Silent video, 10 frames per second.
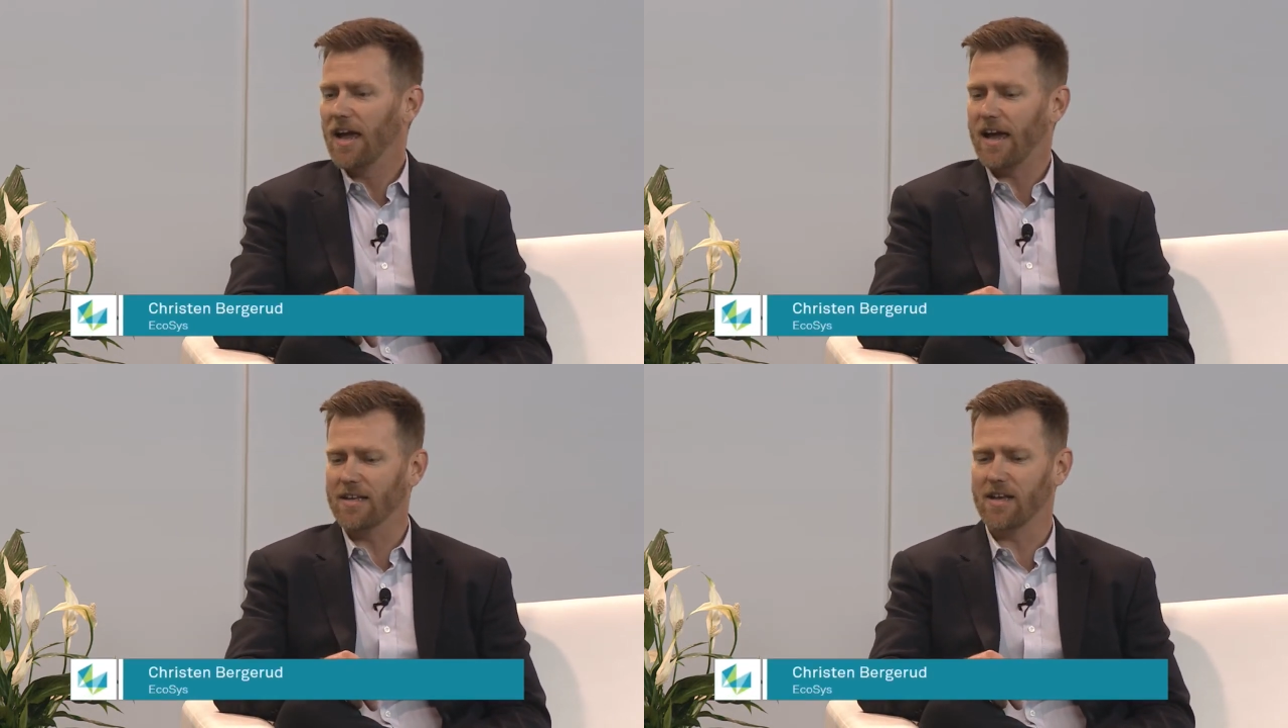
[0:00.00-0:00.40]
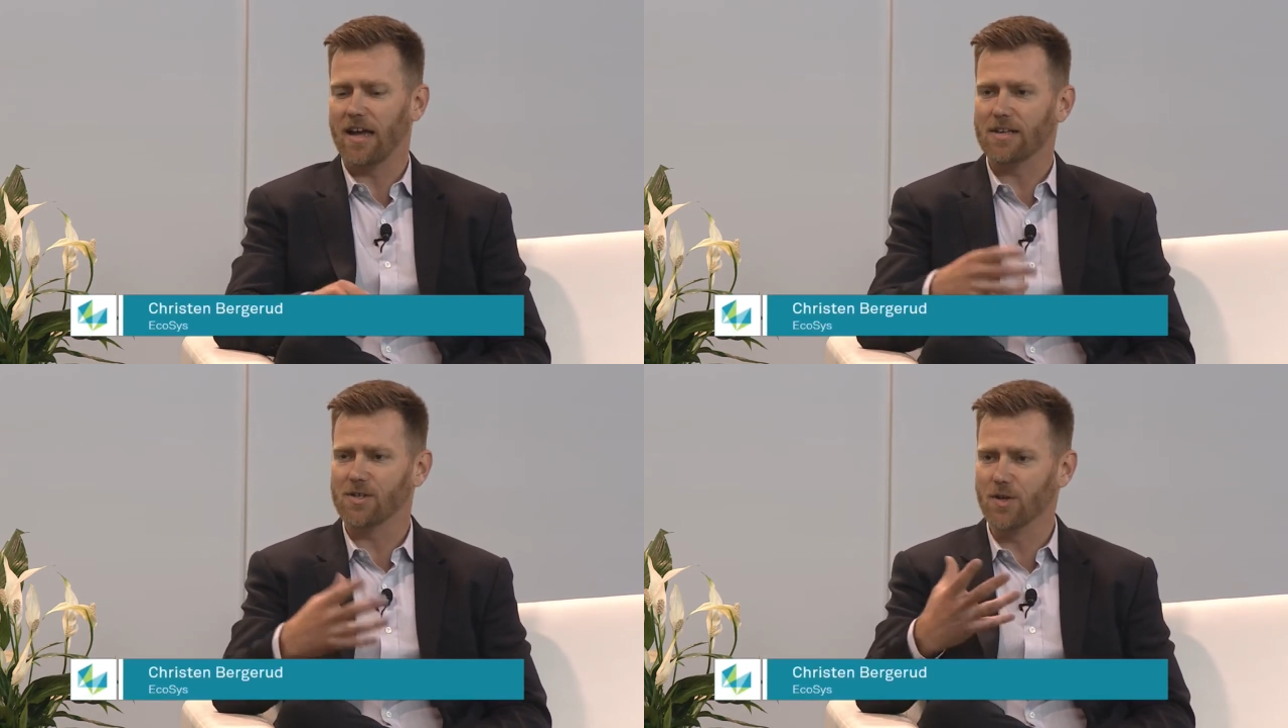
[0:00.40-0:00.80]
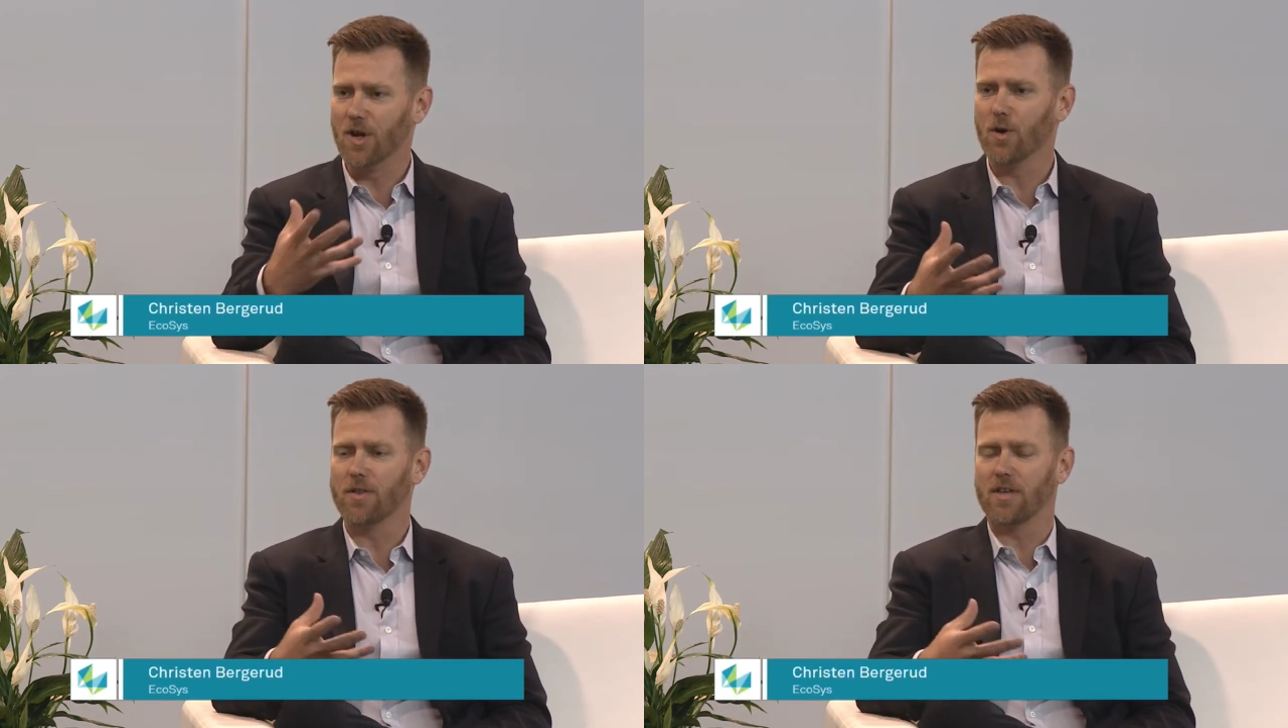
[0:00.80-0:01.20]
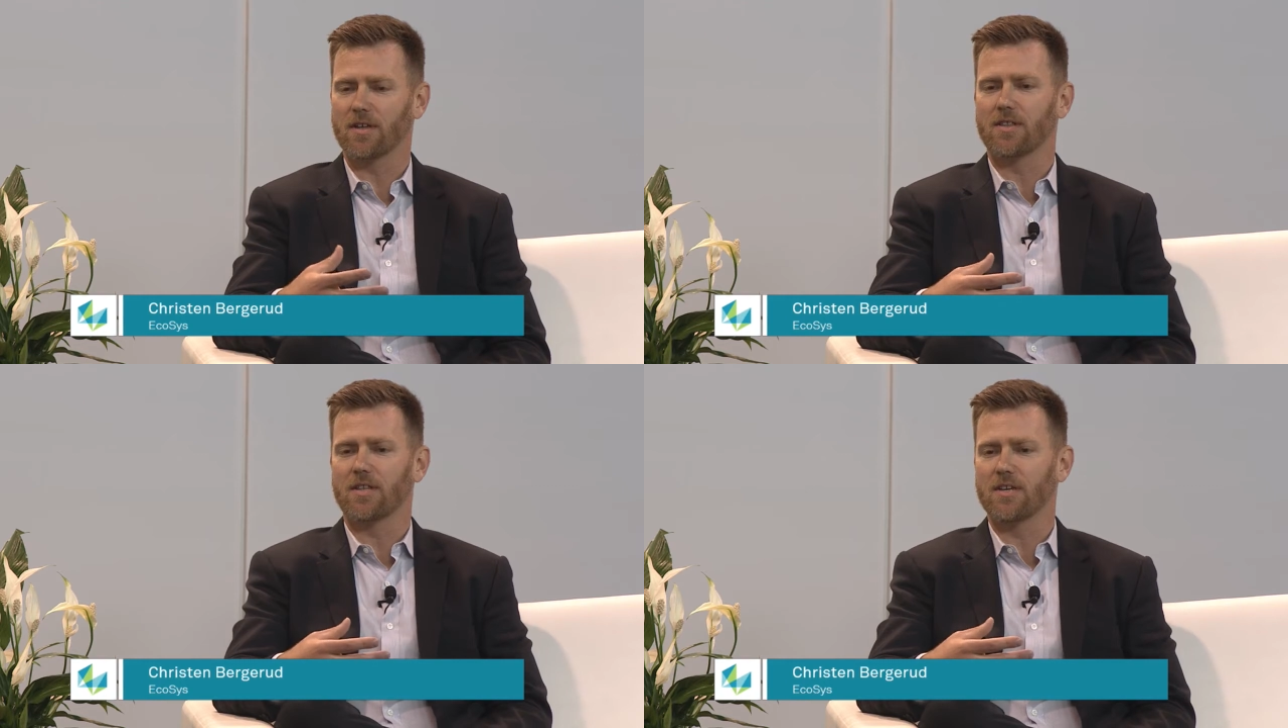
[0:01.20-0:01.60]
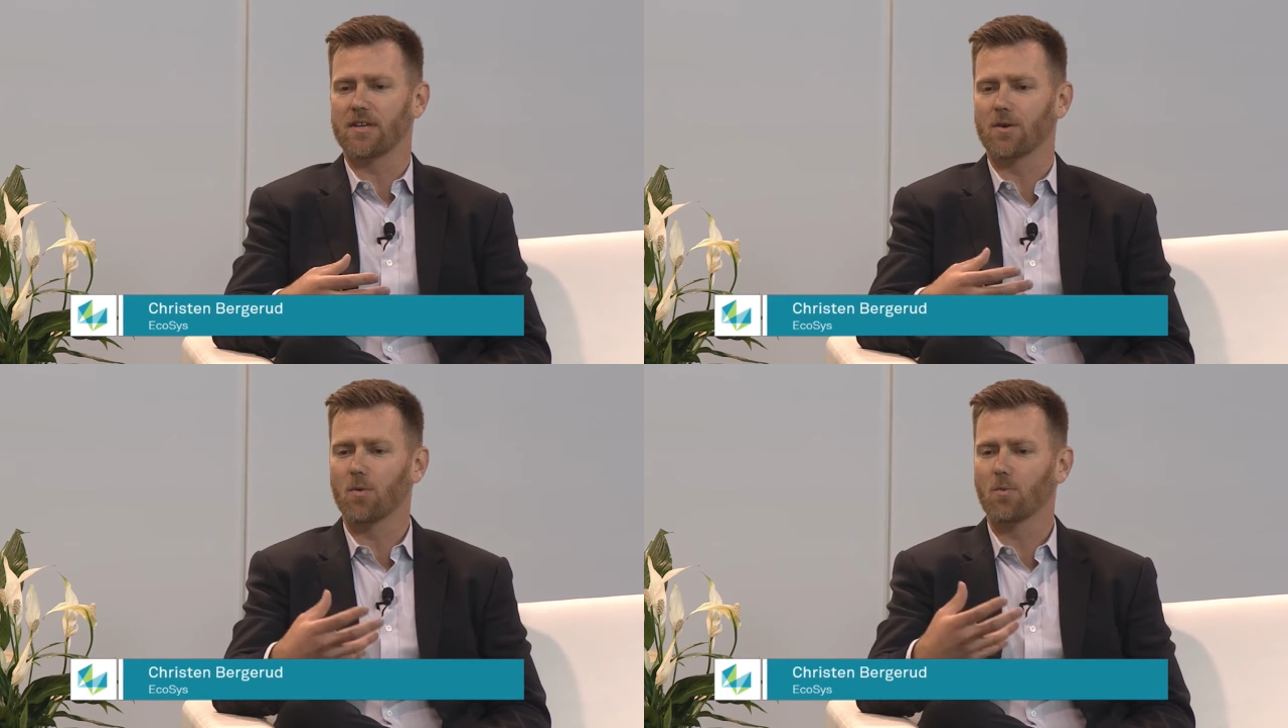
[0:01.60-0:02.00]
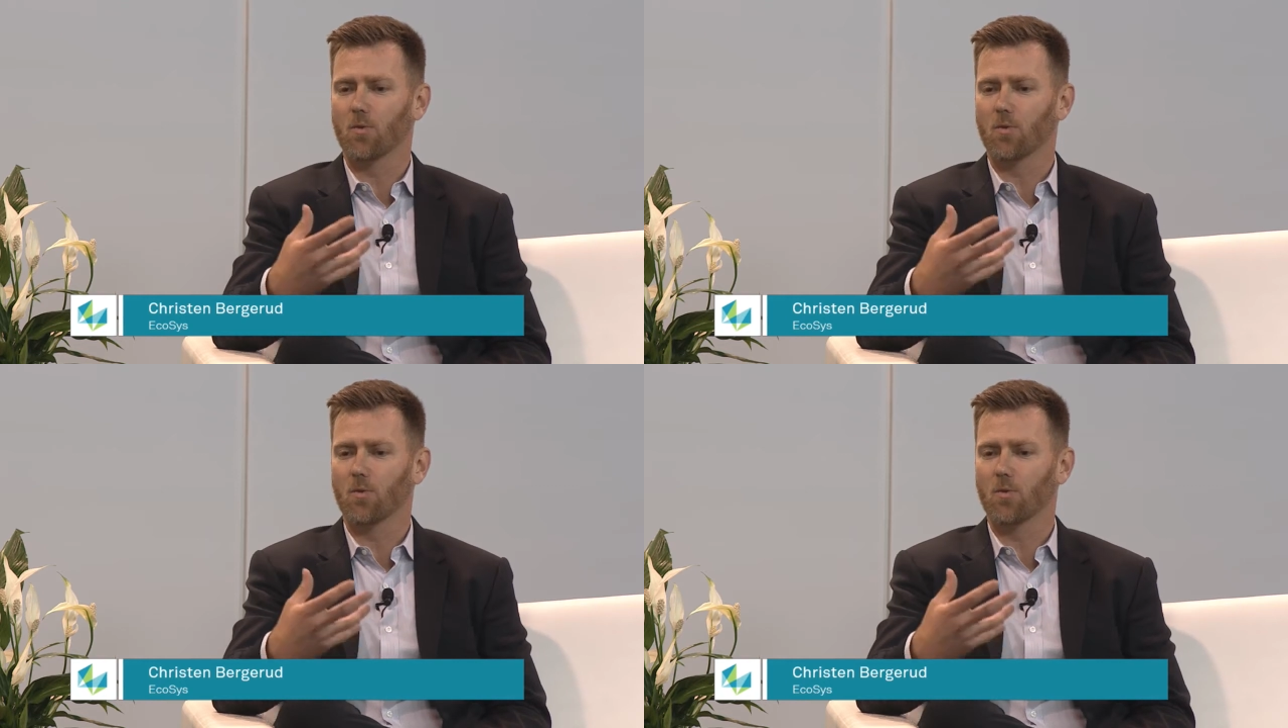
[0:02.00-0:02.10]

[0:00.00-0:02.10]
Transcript: As, as you know, the, the,